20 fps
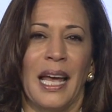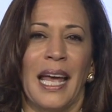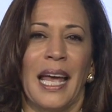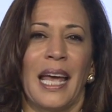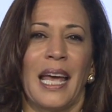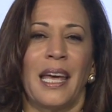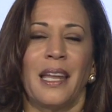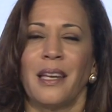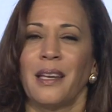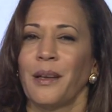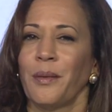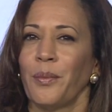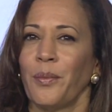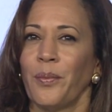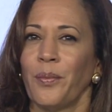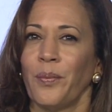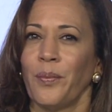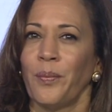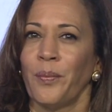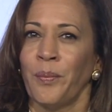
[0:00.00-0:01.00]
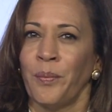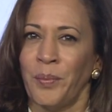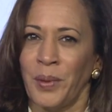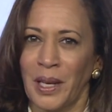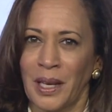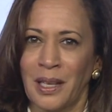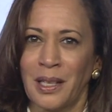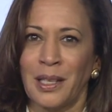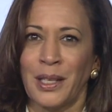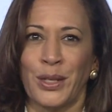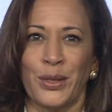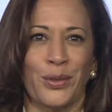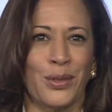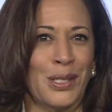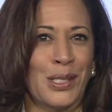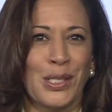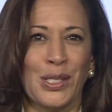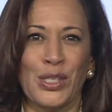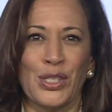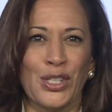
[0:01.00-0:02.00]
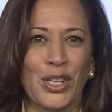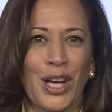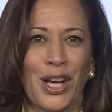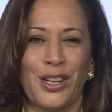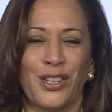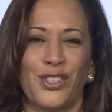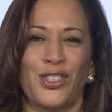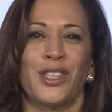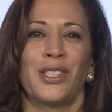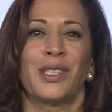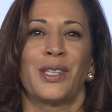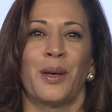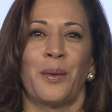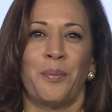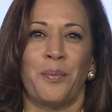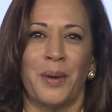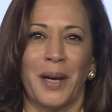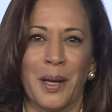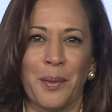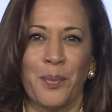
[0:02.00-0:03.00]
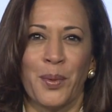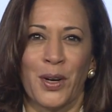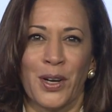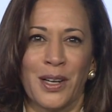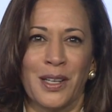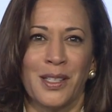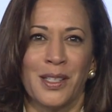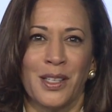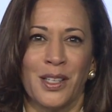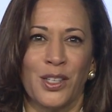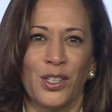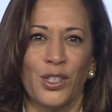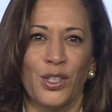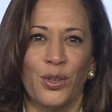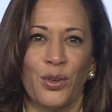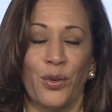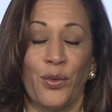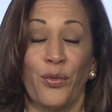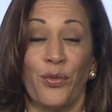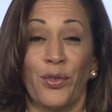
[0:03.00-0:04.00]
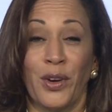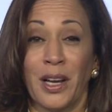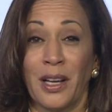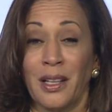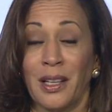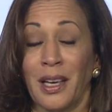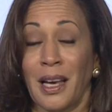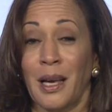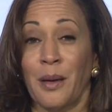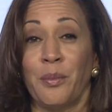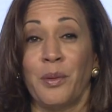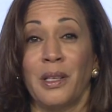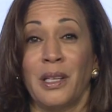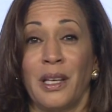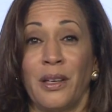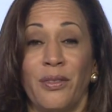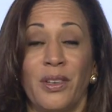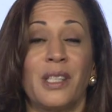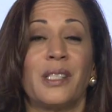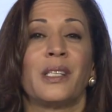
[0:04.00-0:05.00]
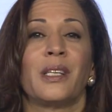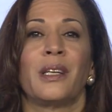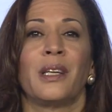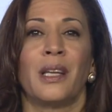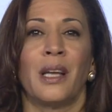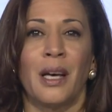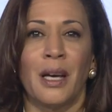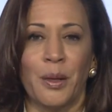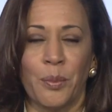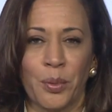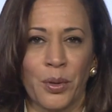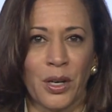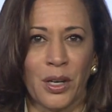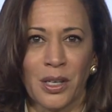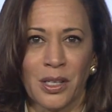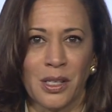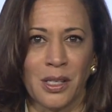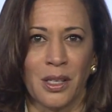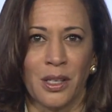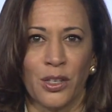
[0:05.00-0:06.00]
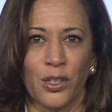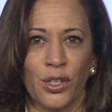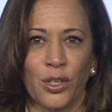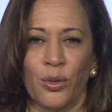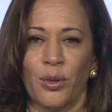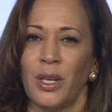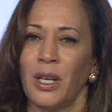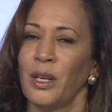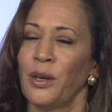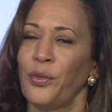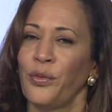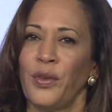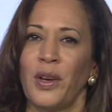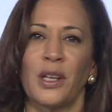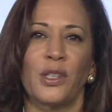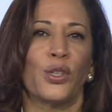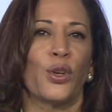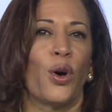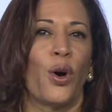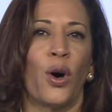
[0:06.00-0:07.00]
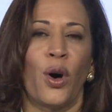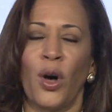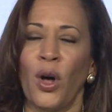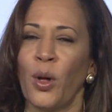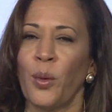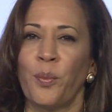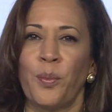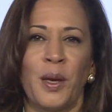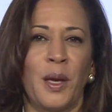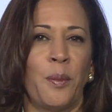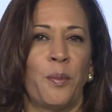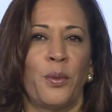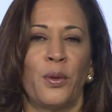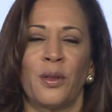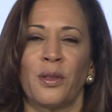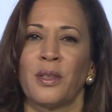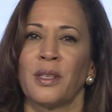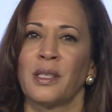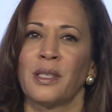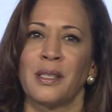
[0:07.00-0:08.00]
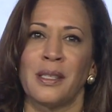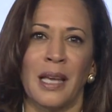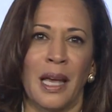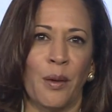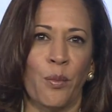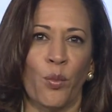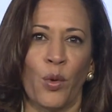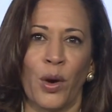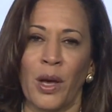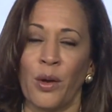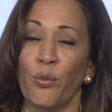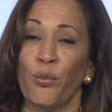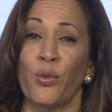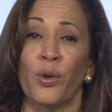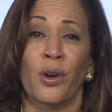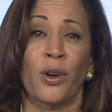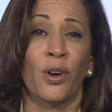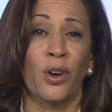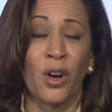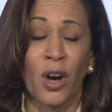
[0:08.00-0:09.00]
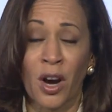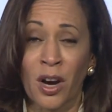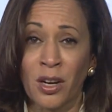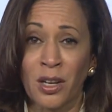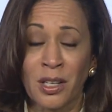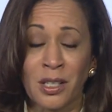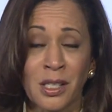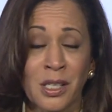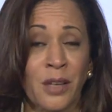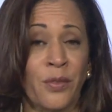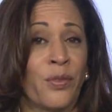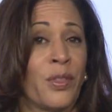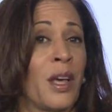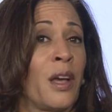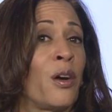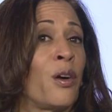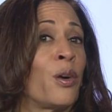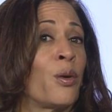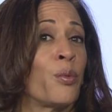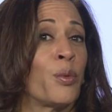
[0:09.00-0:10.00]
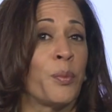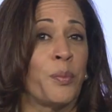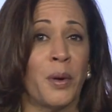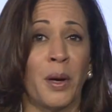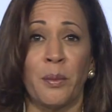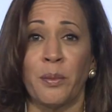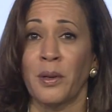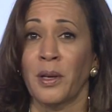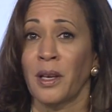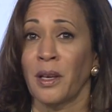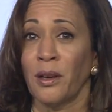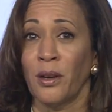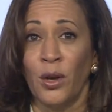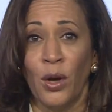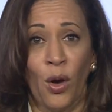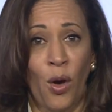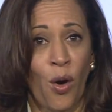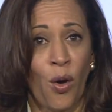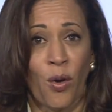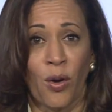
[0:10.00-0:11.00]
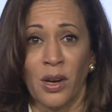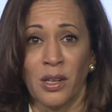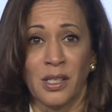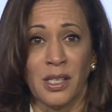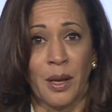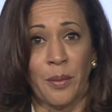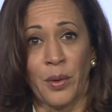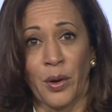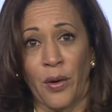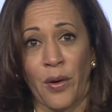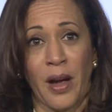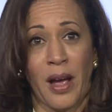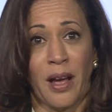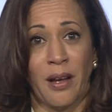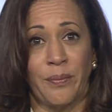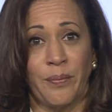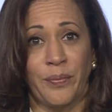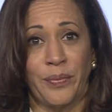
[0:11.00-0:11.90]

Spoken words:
And be clear, this is not just a bipartisan issue. Frankly, I believe it's a nonpartisan issue. It affects all people the same way, regardless if they are a Republican or a Democrat.